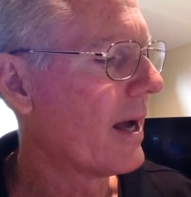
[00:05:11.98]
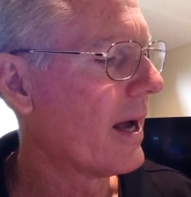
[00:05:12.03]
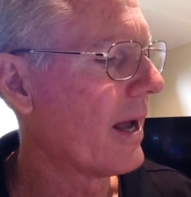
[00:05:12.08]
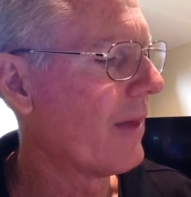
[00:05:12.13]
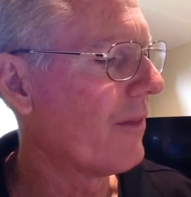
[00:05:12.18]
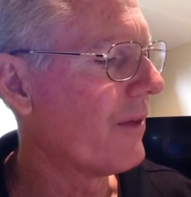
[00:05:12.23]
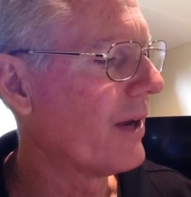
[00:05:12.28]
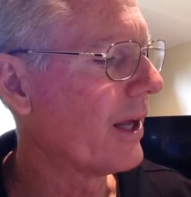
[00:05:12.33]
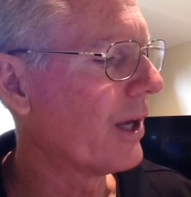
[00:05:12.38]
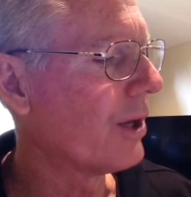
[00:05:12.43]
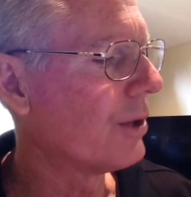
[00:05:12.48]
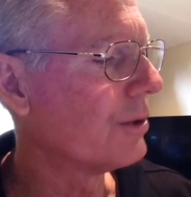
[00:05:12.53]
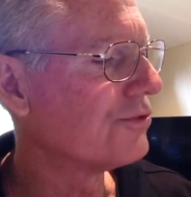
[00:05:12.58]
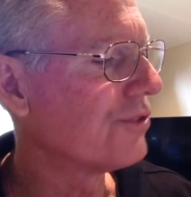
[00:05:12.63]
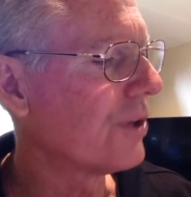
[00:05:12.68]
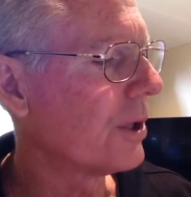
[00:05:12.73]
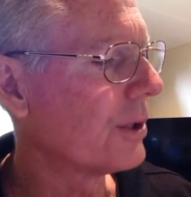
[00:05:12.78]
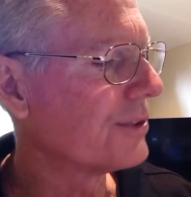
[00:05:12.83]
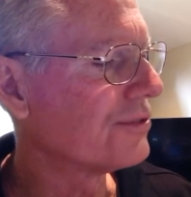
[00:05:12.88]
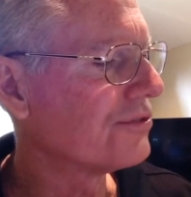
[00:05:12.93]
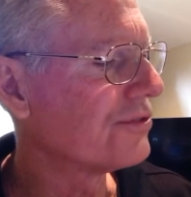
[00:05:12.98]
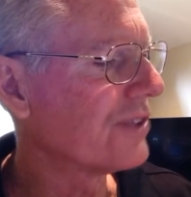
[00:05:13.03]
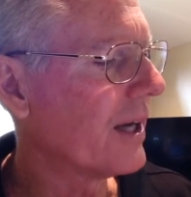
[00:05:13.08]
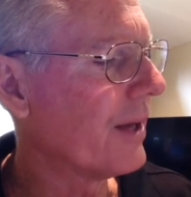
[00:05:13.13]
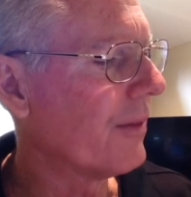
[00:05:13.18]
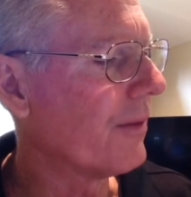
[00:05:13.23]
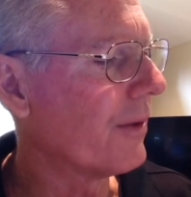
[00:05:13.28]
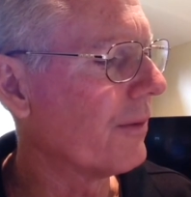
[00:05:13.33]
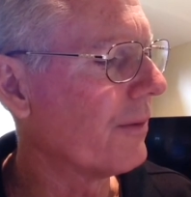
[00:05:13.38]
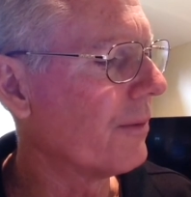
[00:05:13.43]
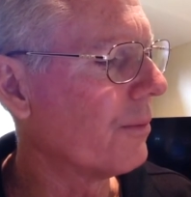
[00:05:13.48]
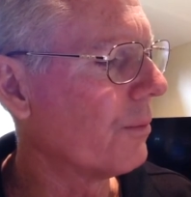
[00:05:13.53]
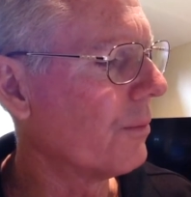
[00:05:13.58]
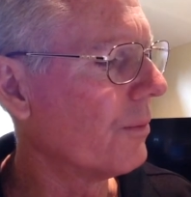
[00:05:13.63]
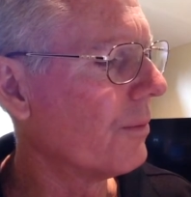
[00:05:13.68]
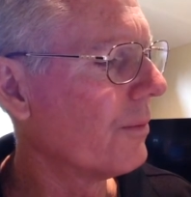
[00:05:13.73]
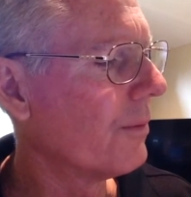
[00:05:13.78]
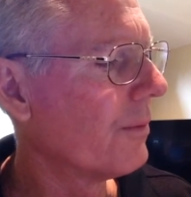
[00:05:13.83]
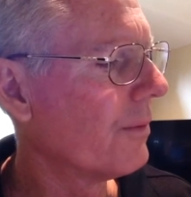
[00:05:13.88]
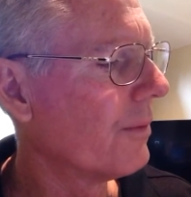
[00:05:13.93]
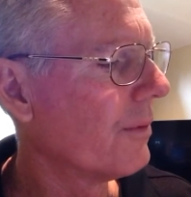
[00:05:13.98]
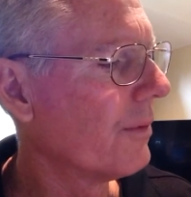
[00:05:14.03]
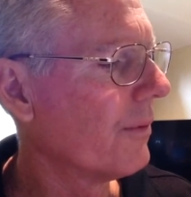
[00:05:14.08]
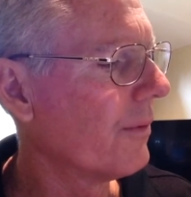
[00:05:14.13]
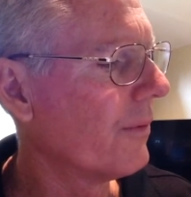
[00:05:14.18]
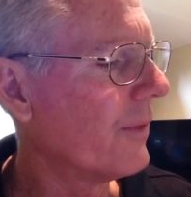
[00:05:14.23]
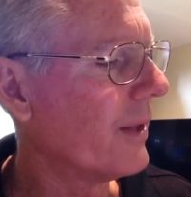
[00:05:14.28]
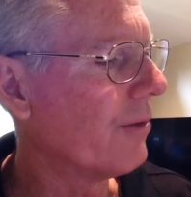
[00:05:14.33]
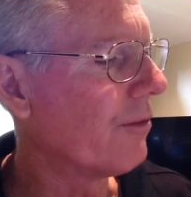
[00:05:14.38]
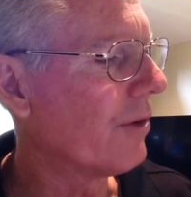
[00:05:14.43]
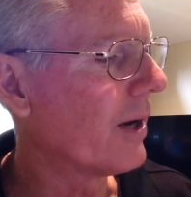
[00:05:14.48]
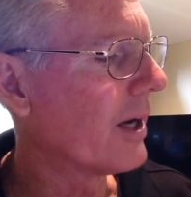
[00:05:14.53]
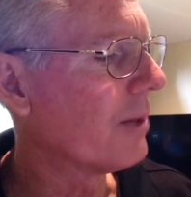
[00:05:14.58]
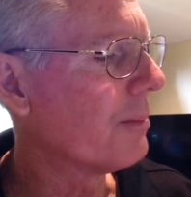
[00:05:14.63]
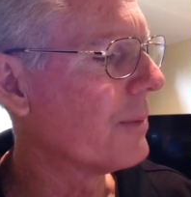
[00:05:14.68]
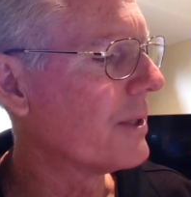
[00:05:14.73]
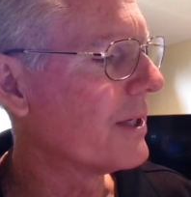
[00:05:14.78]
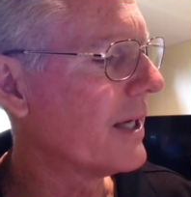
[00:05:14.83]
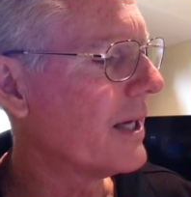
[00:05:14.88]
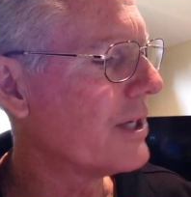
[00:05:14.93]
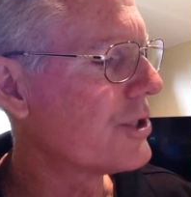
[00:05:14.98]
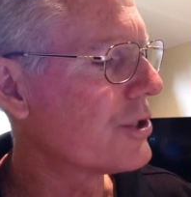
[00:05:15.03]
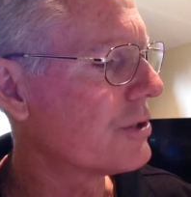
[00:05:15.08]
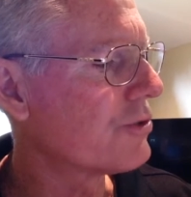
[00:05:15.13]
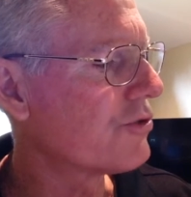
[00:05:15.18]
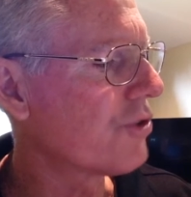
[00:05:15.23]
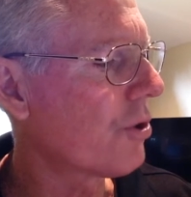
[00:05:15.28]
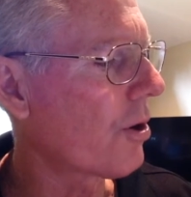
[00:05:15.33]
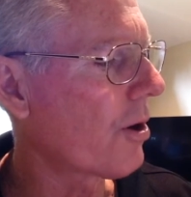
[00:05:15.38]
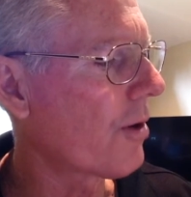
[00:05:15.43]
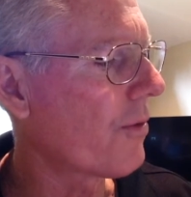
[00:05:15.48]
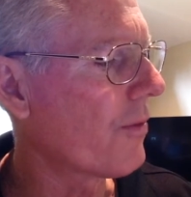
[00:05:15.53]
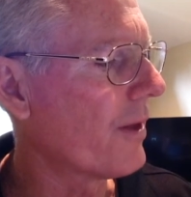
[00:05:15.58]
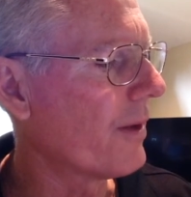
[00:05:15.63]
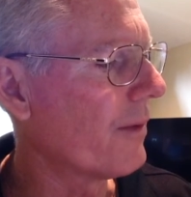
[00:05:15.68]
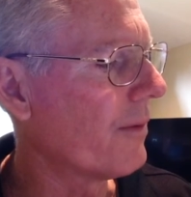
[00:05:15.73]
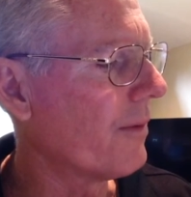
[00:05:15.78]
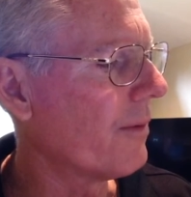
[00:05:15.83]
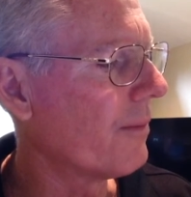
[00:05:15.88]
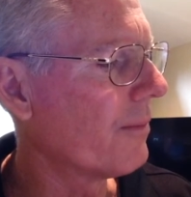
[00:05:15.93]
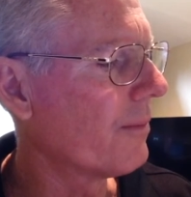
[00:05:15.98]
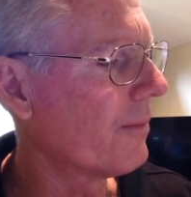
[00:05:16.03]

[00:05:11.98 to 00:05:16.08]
And then it goes on to say that the recommendations are that